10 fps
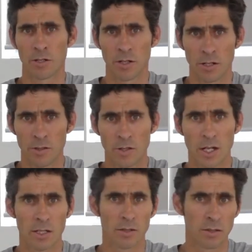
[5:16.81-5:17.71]
know
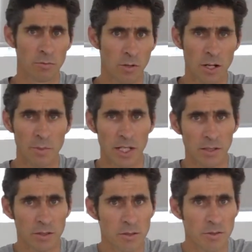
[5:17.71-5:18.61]
that the winemaker
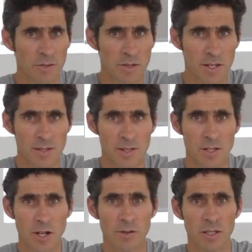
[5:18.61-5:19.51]
who is
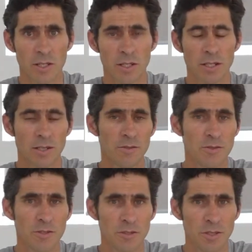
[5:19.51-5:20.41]
easygoing
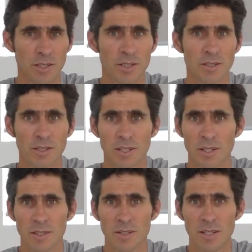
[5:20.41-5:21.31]
during
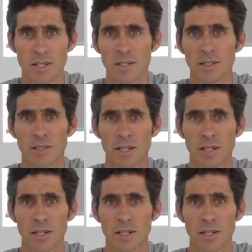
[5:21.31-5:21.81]
the year